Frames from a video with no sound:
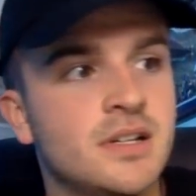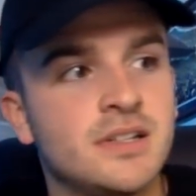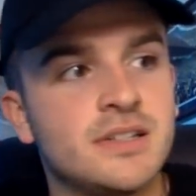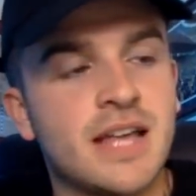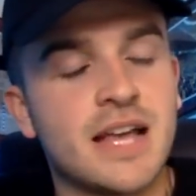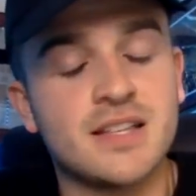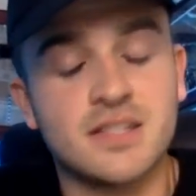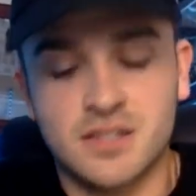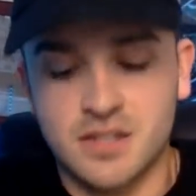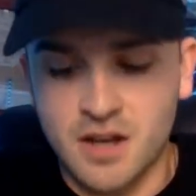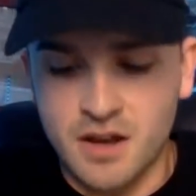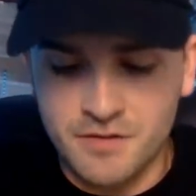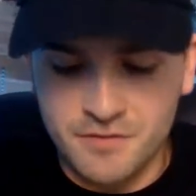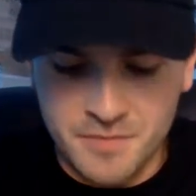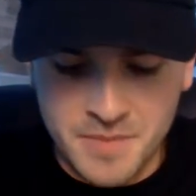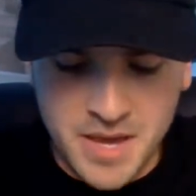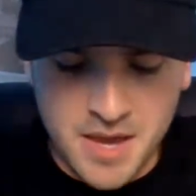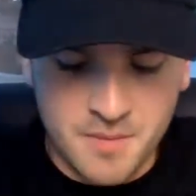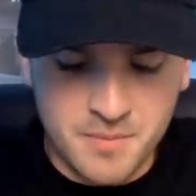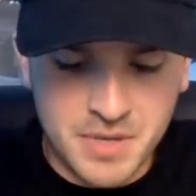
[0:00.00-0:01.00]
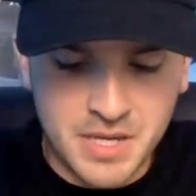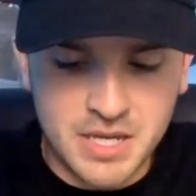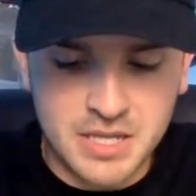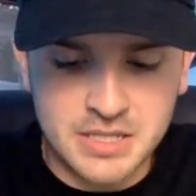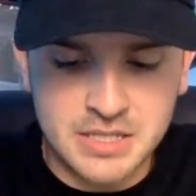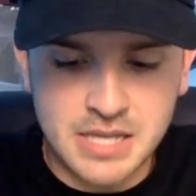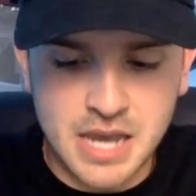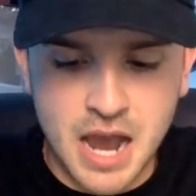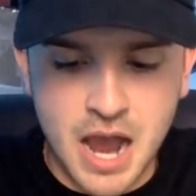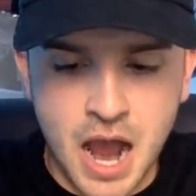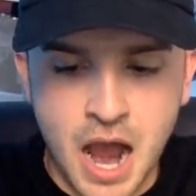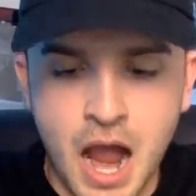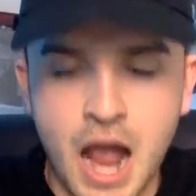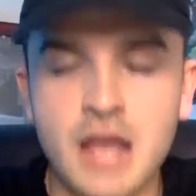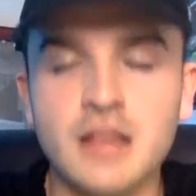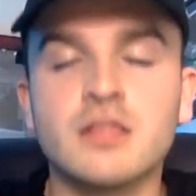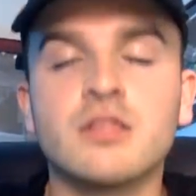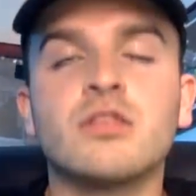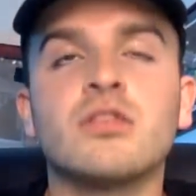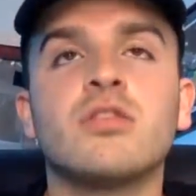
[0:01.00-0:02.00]
That's tough, man, because
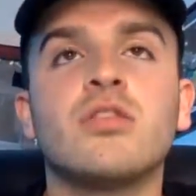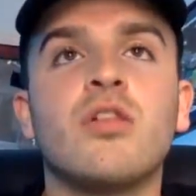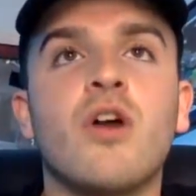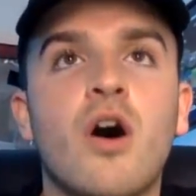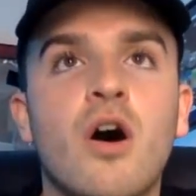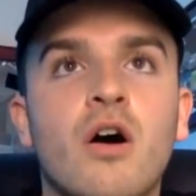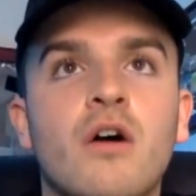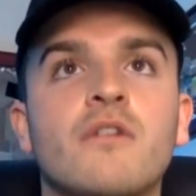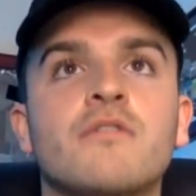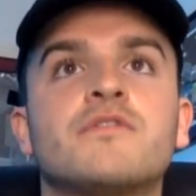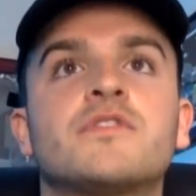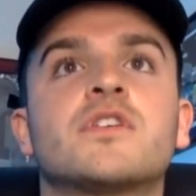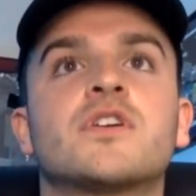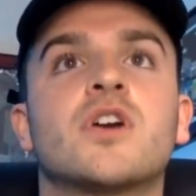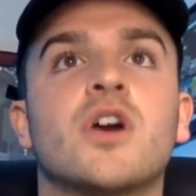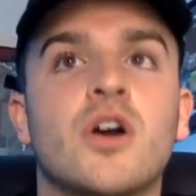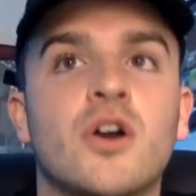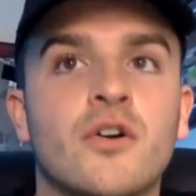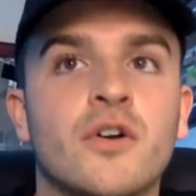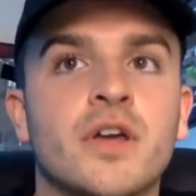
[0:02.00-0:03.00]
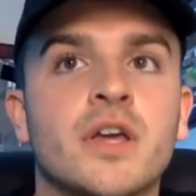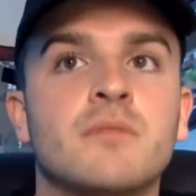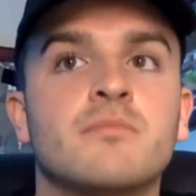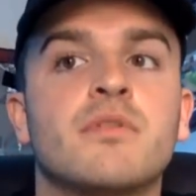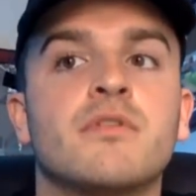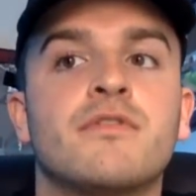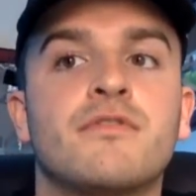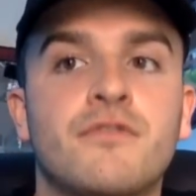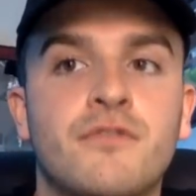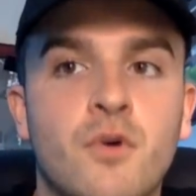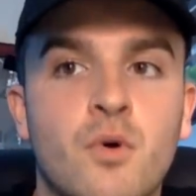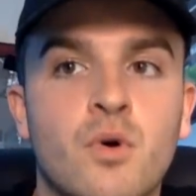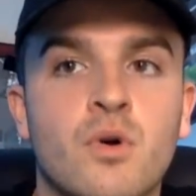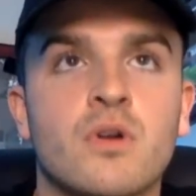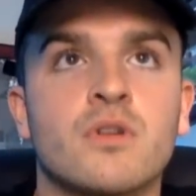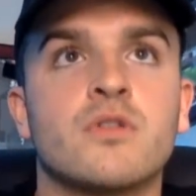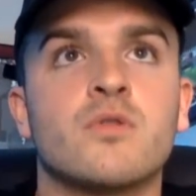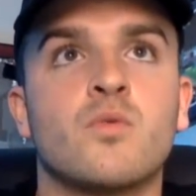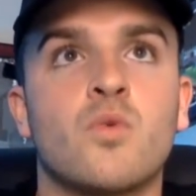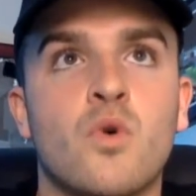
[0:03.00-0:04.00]
I loved Curry
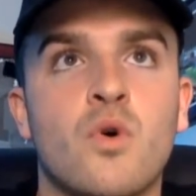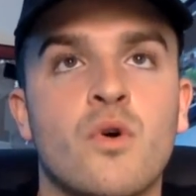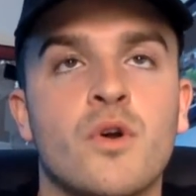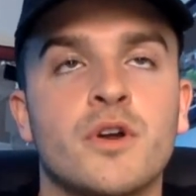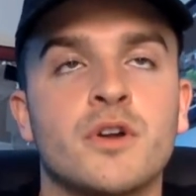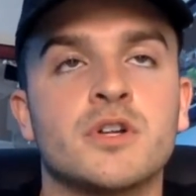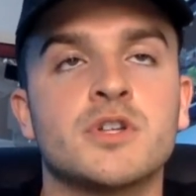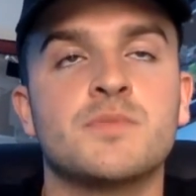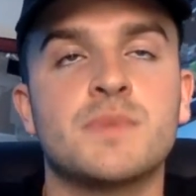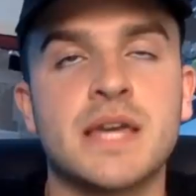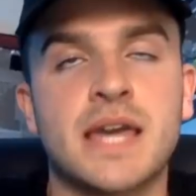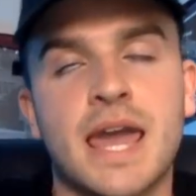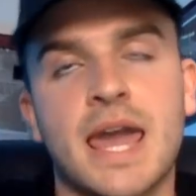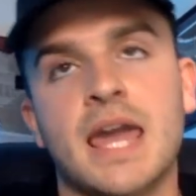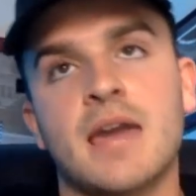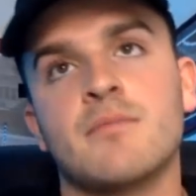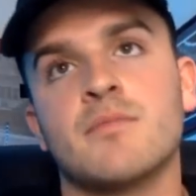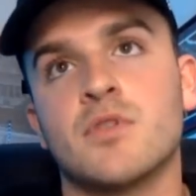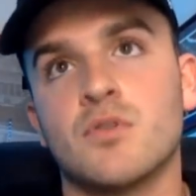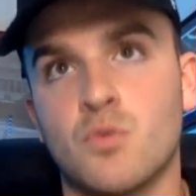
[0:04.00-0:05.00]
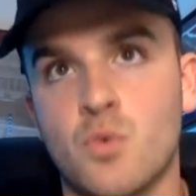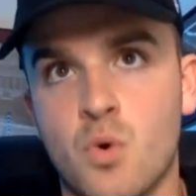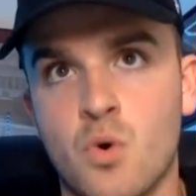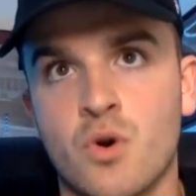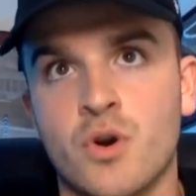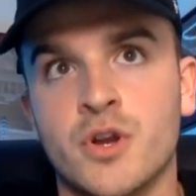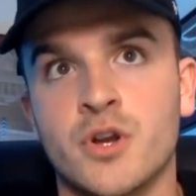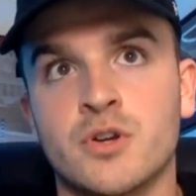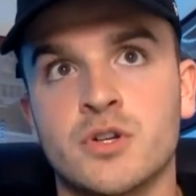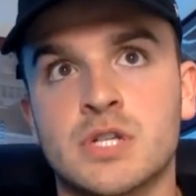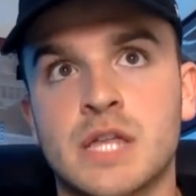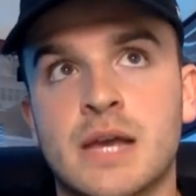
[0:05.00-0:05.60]
before the Warriors became the Warriors.